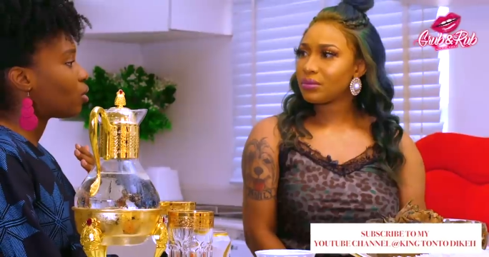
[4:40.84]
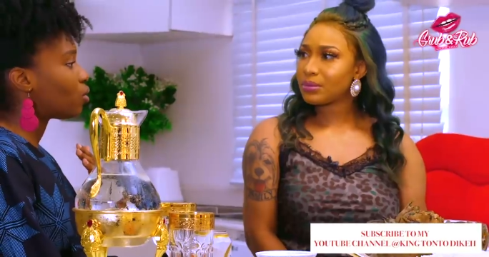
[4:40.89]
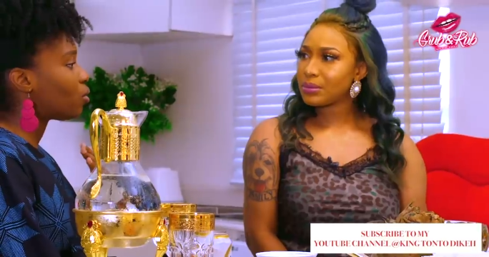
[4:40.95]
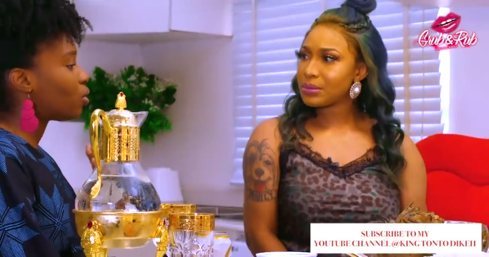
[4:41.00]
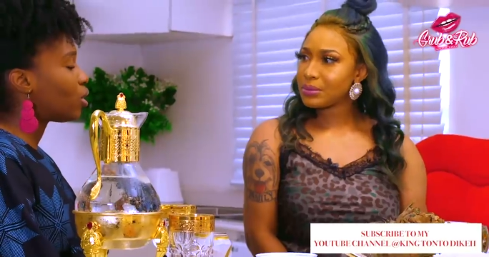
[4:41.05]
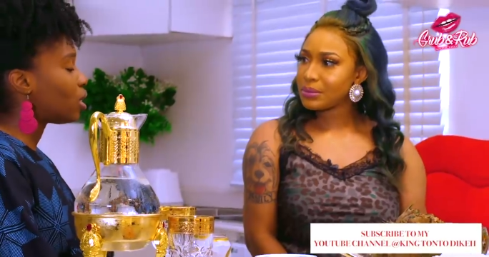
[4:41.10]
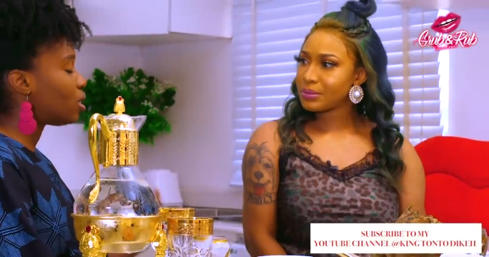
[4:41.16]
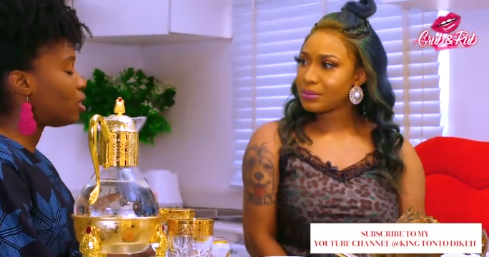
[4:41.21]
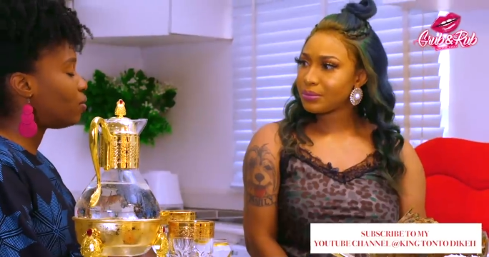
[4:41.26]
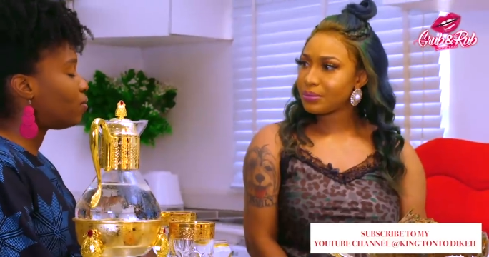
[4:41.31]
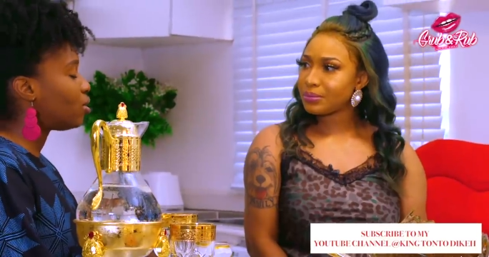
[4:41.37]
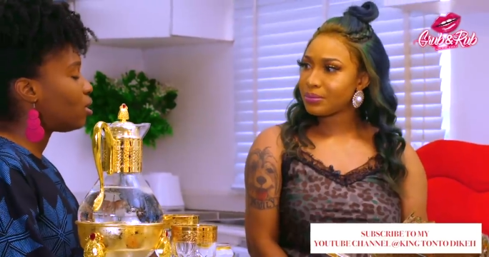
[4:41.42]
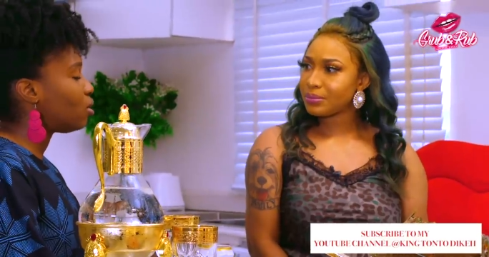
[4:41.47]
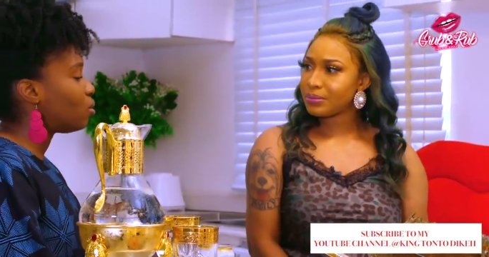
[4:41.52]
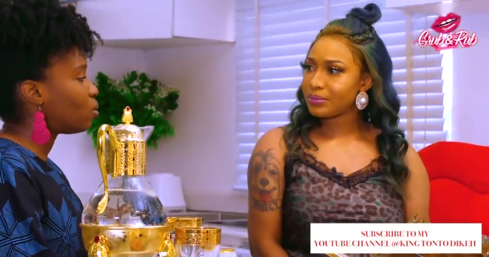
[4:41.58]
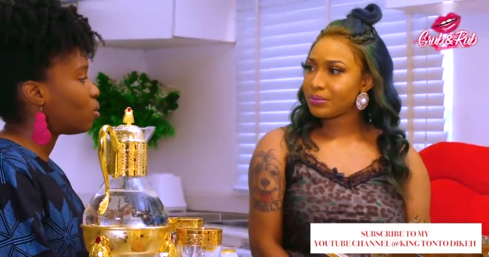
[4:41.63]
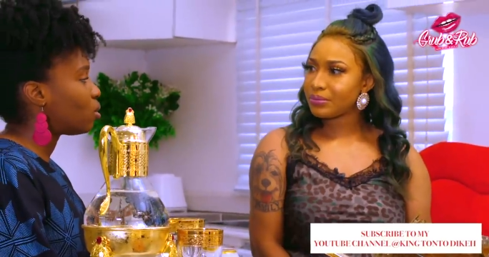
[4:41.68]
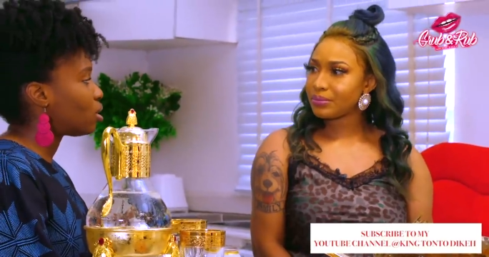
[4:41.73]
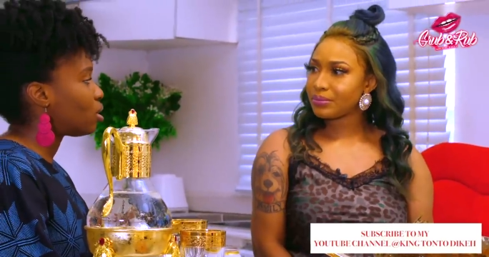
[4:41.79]

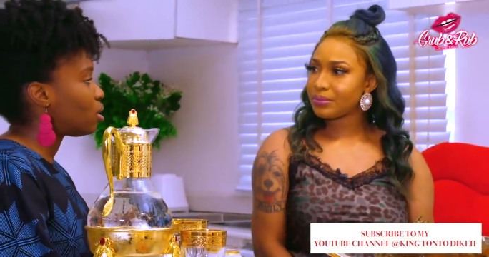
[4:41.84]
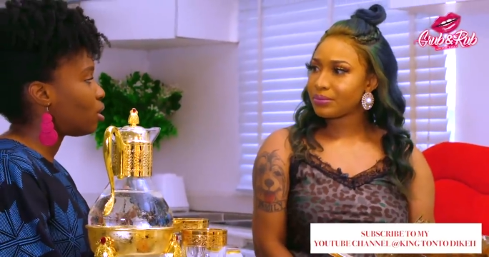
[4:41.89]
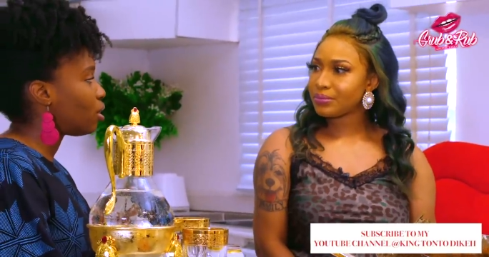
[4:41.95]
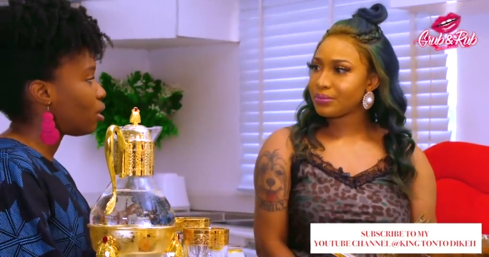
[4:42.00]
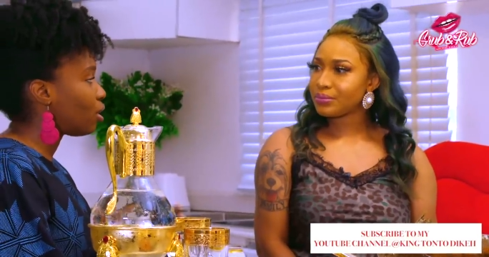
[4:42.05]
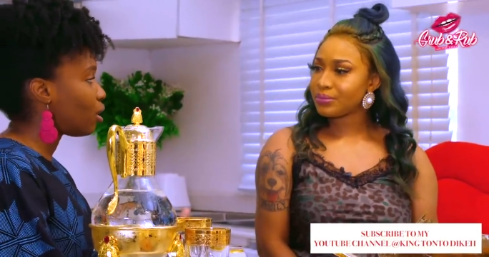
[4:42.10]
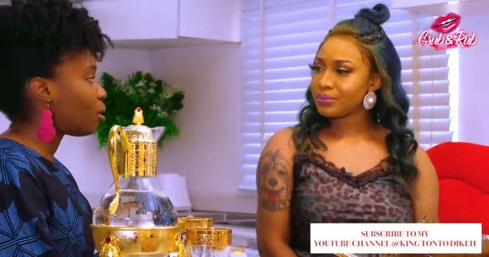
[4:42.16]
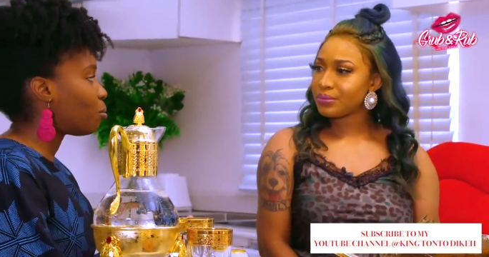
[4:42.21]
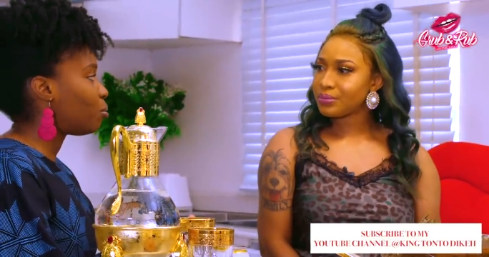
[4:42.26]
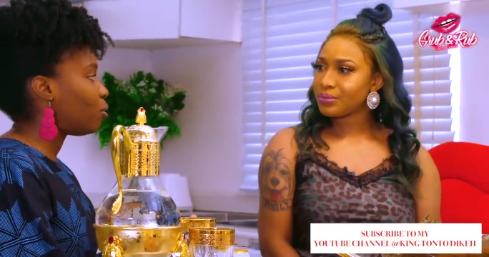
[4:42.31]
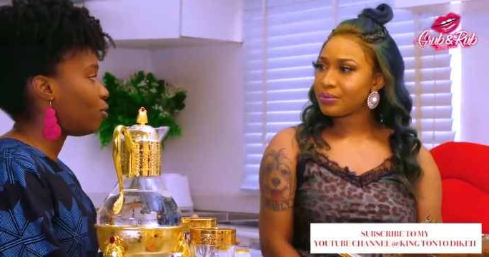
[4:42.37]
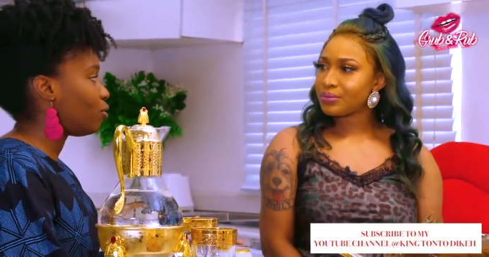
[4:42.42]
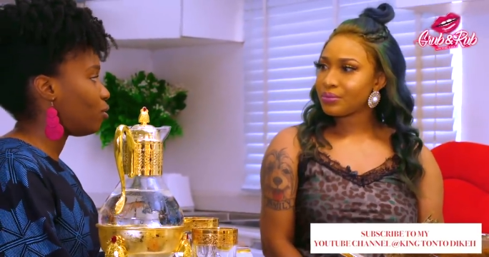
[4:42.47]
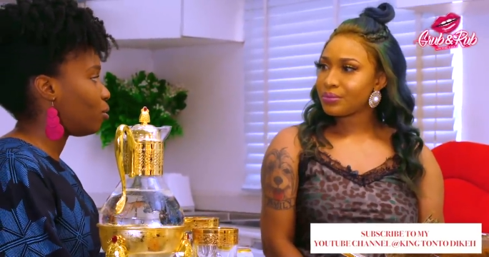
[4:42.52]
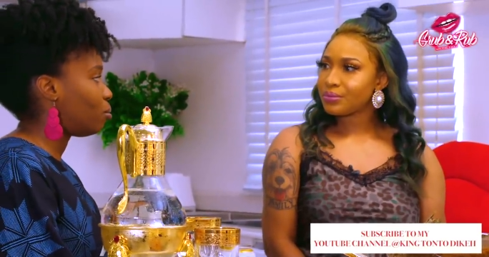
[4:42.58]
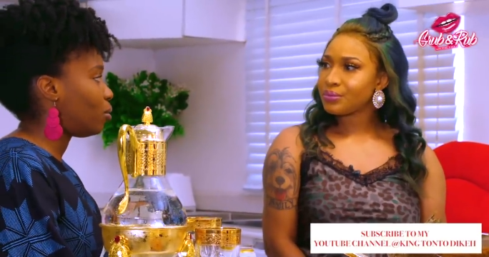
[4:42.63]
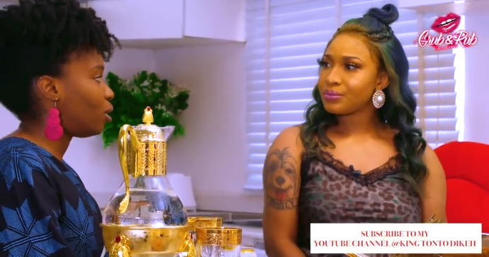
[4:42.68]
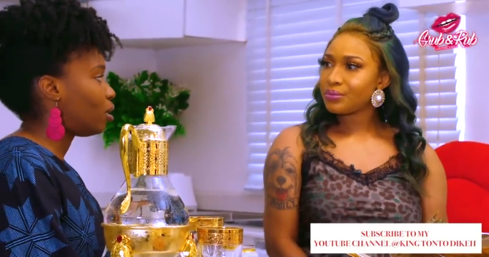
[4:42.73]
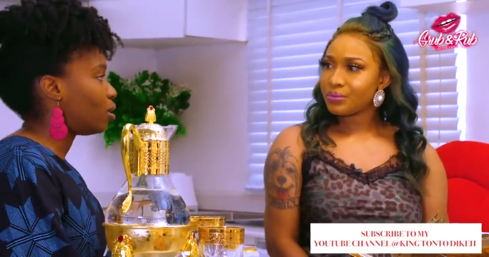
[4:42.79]
Speaker 1: creativity was
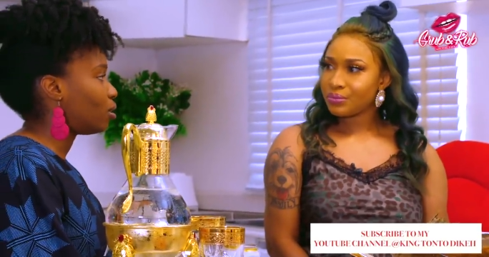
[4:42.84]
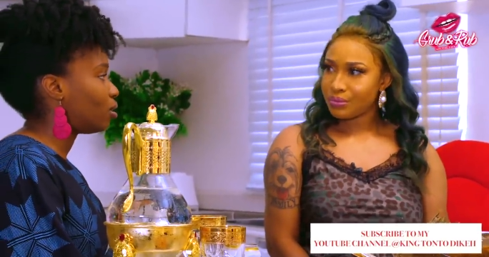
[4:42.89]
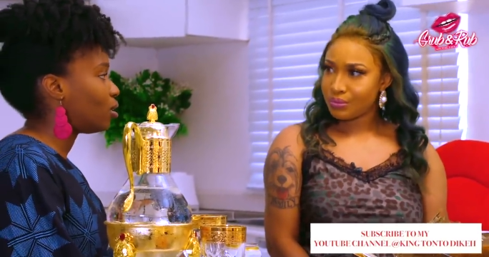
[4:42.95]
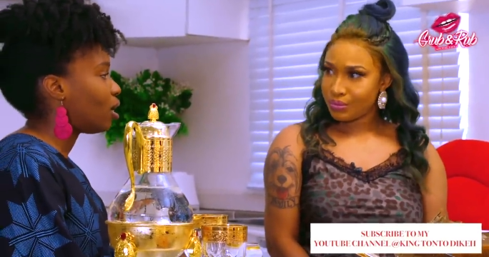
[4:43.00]
therapy for me.